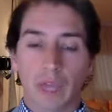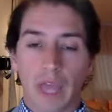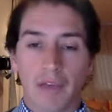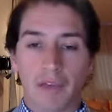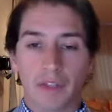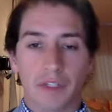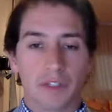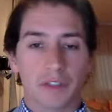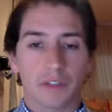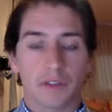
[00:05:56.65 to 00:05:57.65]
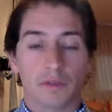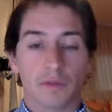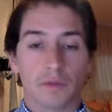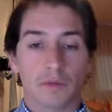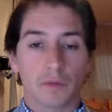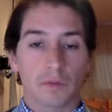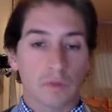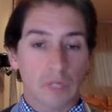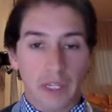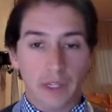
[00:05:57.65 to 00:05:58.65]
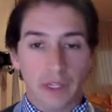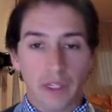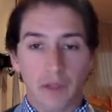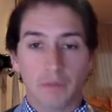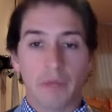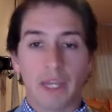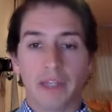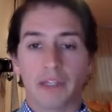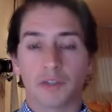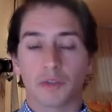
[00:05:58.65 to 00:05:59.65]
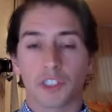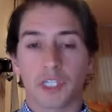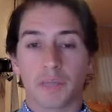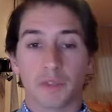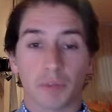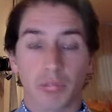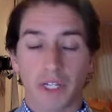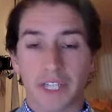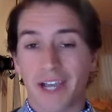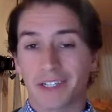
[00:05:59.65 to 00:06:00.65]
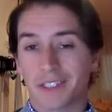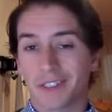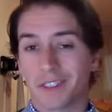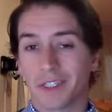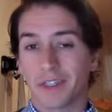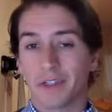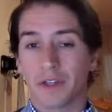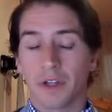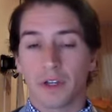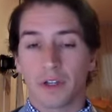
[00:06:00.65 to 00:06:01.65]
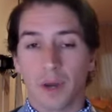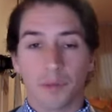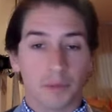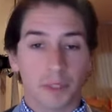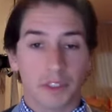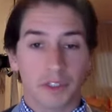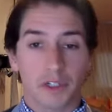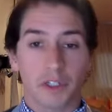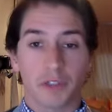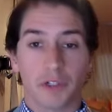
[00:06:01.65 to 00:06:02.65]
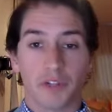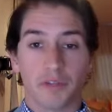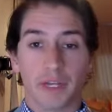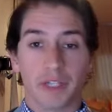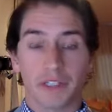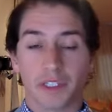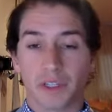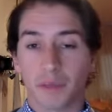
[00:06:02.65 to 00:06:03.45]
having these daily maintenance regimes plus accessing complementary and alternative medicines, I've